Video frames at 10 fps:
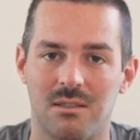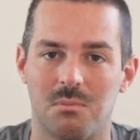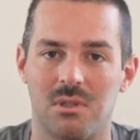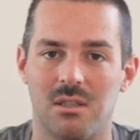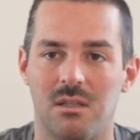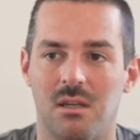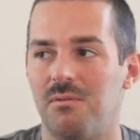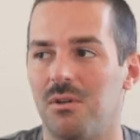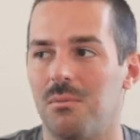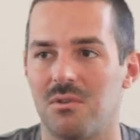has been, the
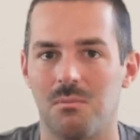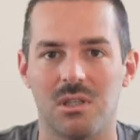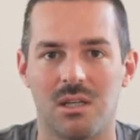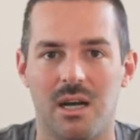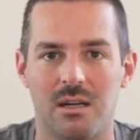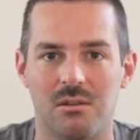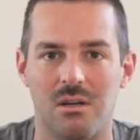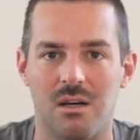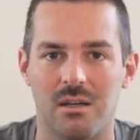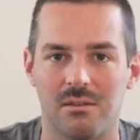films have been kind of
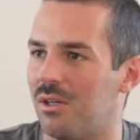long.